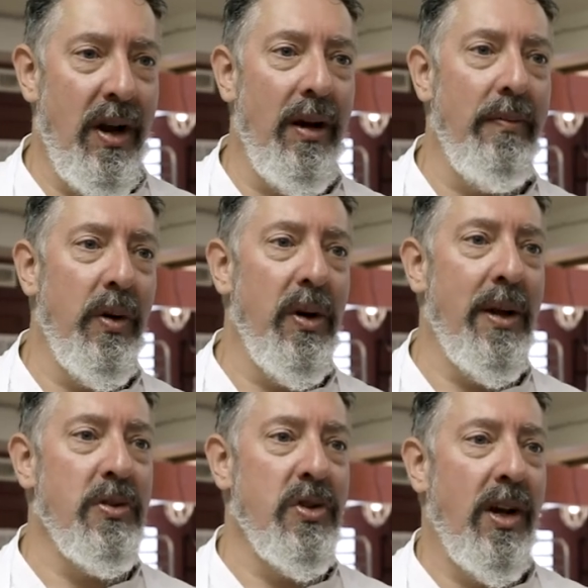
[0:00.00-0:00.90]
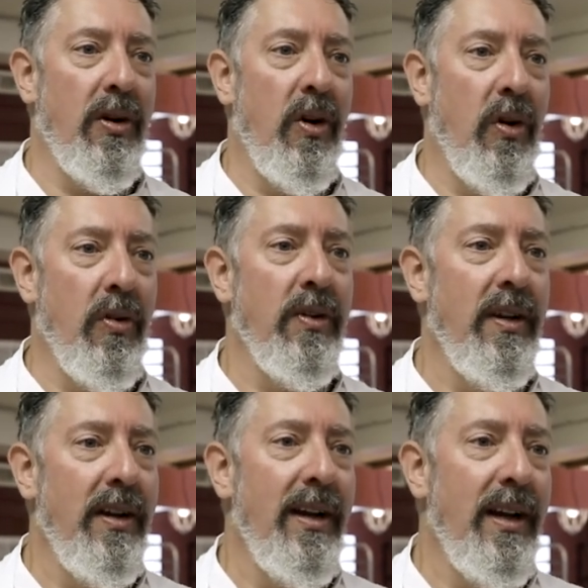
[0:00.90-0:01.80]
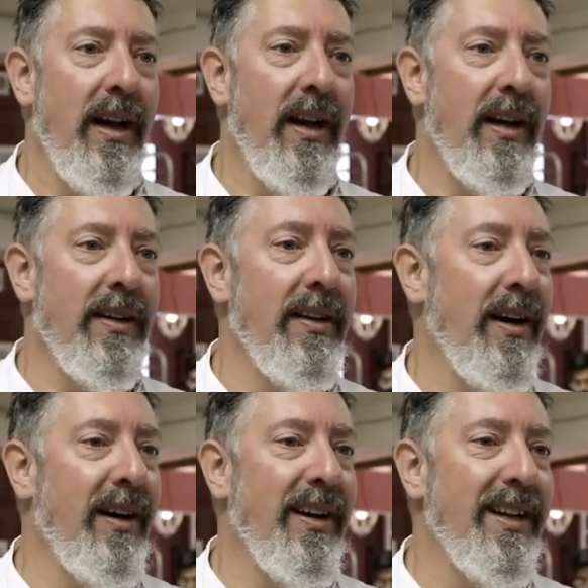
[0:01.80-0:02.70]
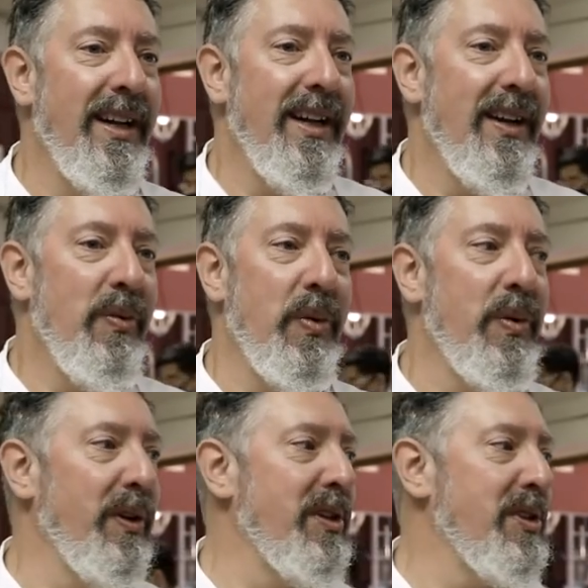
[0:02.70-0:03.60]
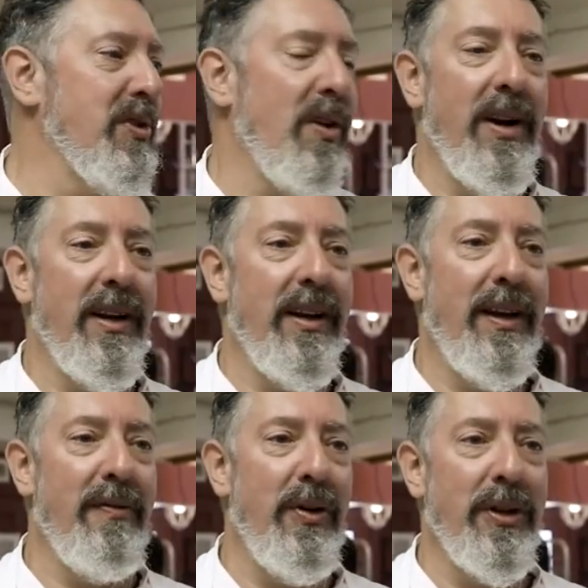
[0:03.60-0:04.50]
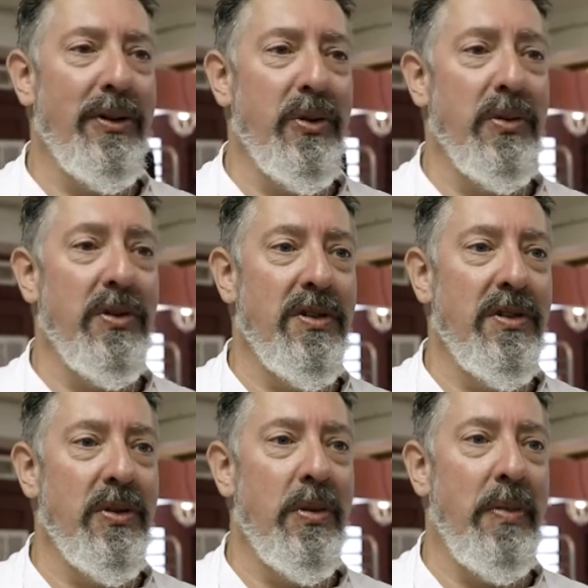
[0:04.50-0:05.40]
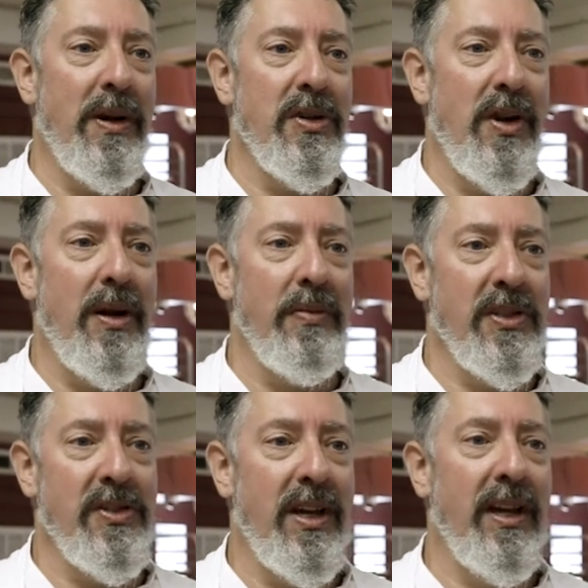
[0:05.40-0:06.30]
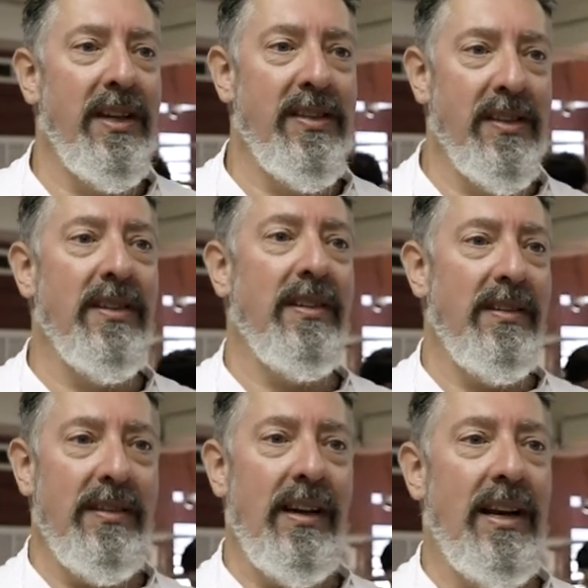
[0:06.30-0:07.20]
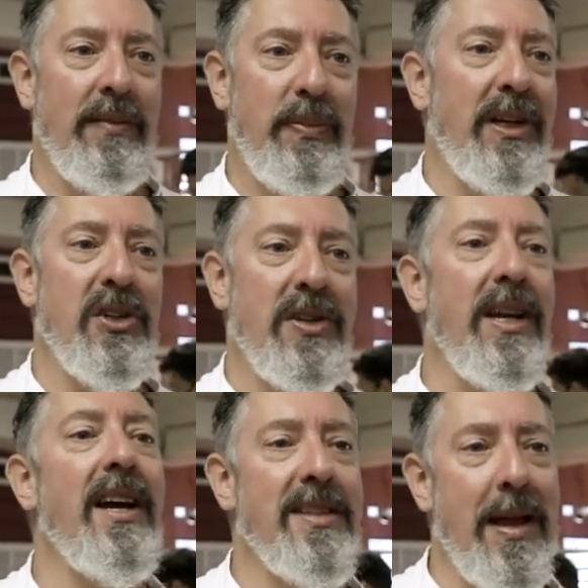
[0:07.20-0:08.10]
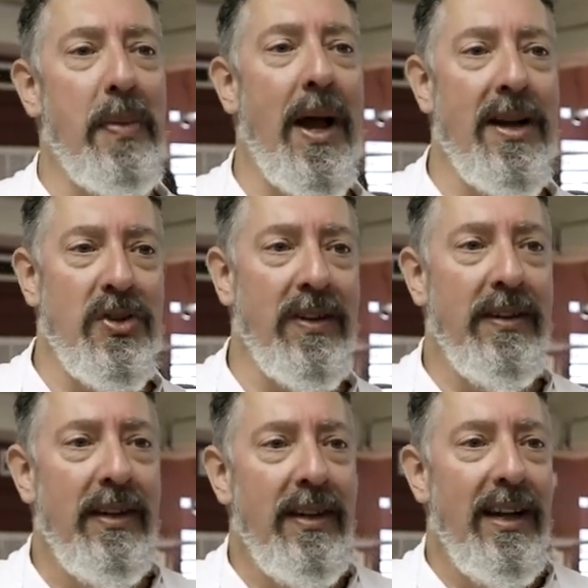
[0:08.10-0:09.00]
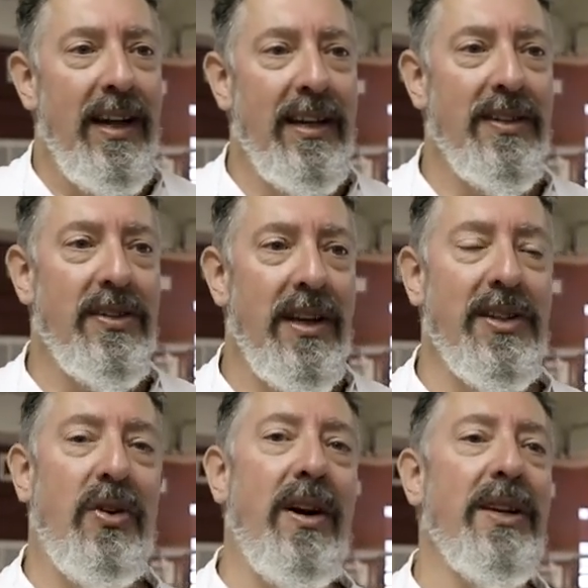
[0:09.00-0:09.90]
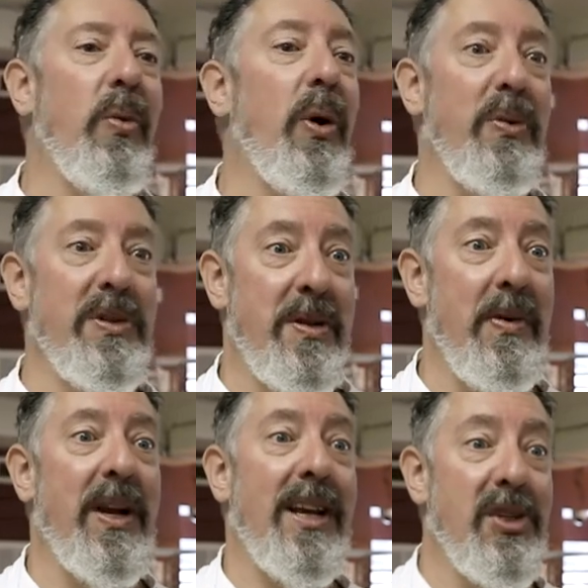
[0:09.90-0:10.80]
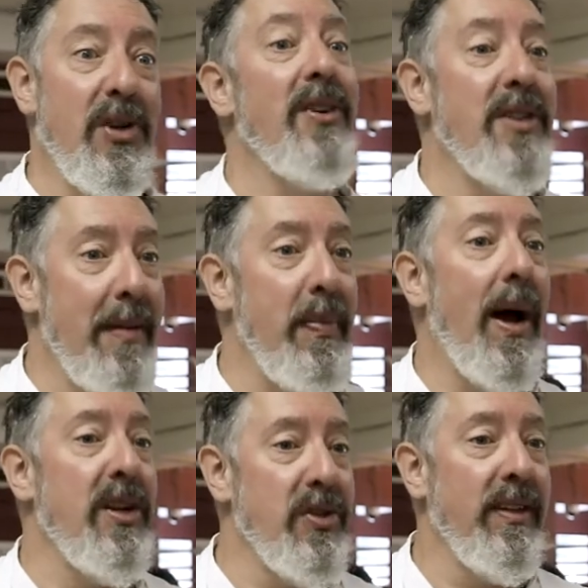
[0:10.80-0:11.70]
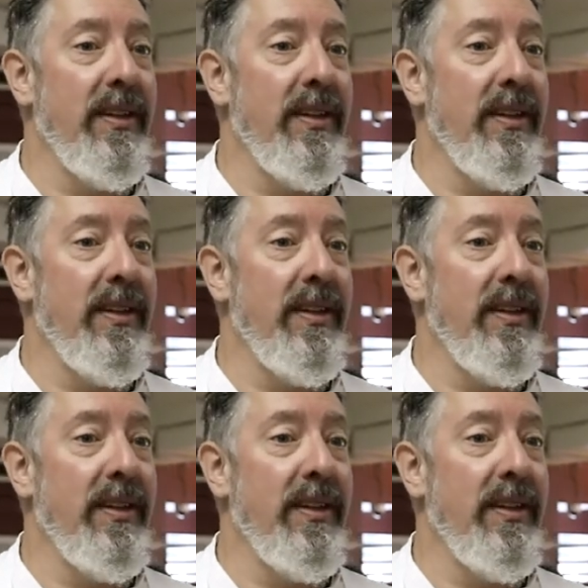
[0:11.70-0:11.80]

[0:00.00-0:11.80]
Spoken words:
job. Her name's Jenna Arnold, and we're really just trying to give her the tools to do a better job each day, and because she has that passion. And it's great to work with somebody that shares that passion,